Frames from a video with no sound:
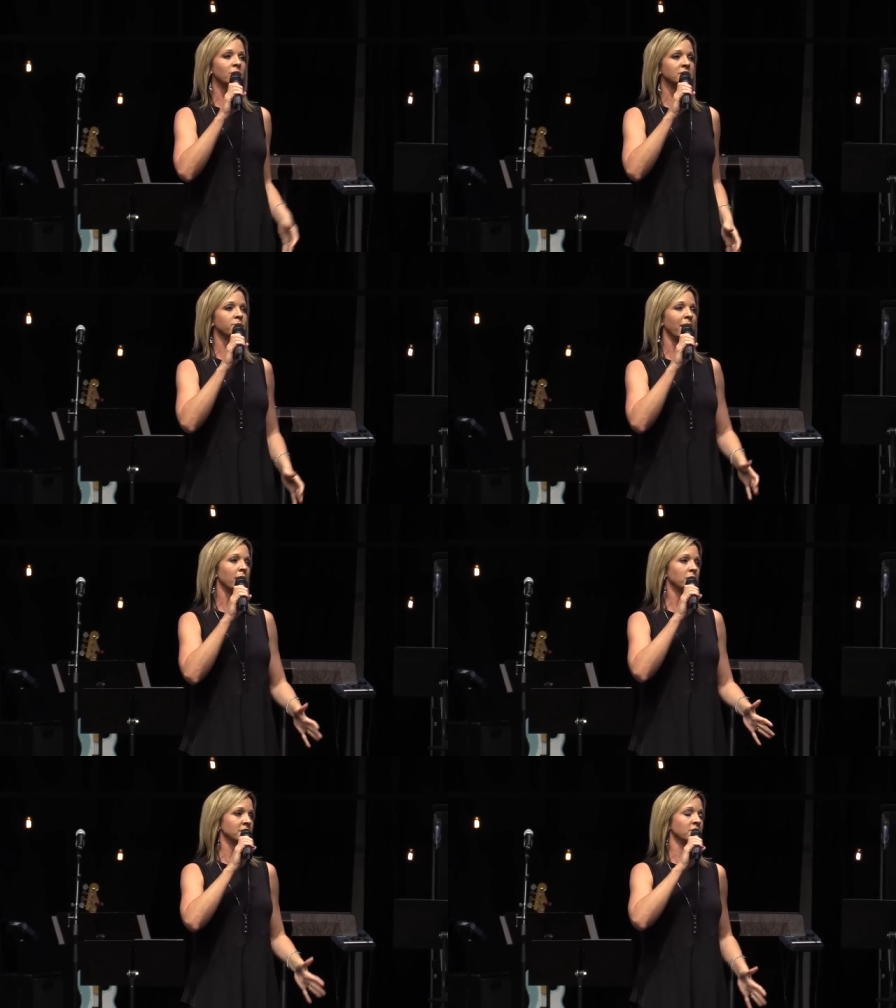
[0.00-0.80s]
was, the
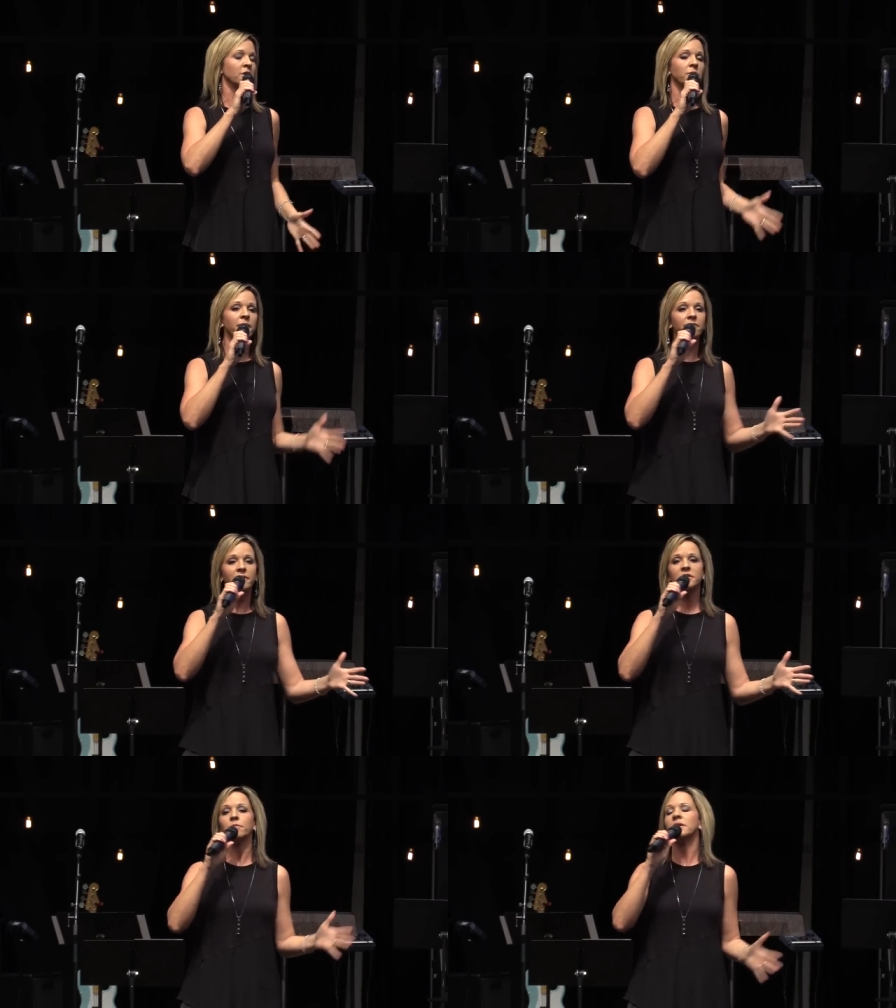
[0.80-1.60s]
battle wasn't over, but I
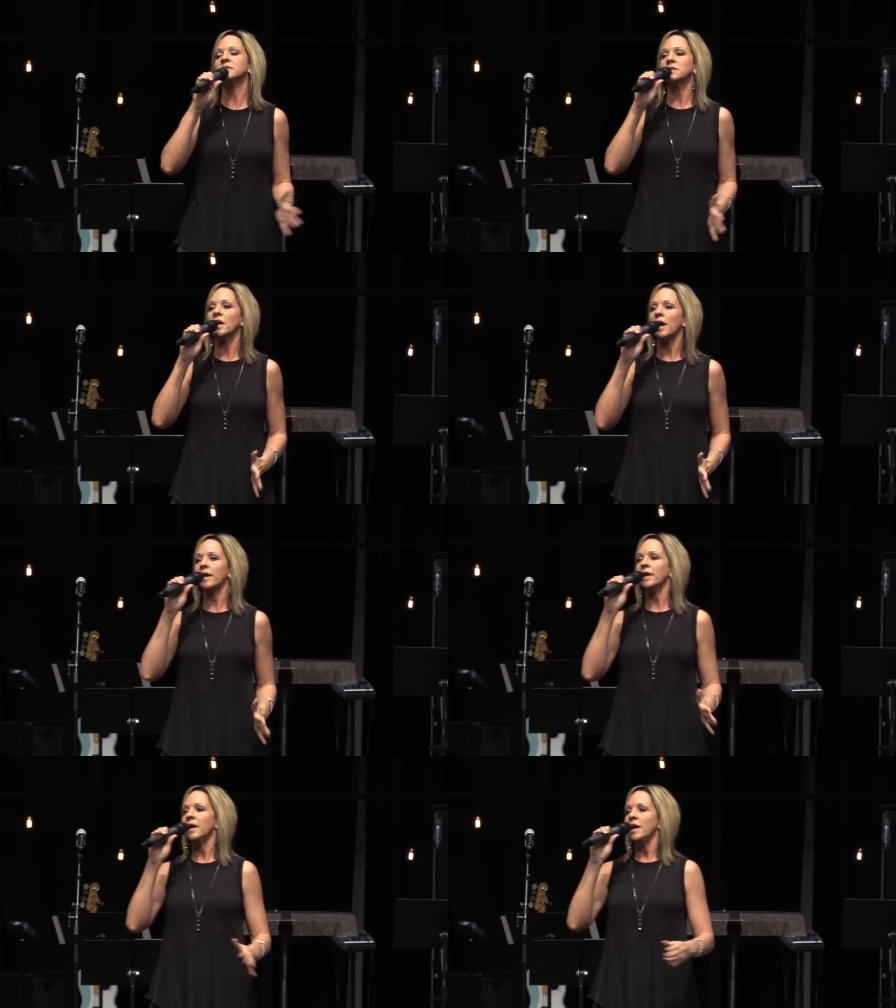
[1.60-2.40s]
felt the peace of God.